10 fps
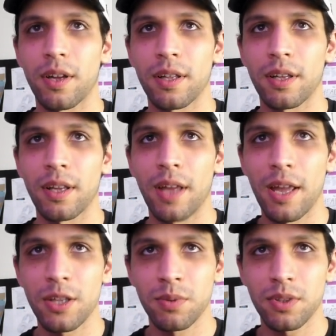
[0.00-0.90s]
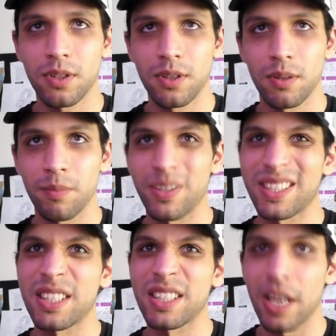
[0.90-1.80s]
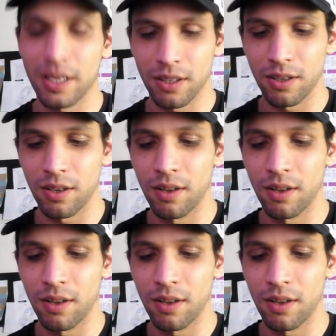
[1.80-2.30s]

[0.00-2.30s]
engagement, because this is technically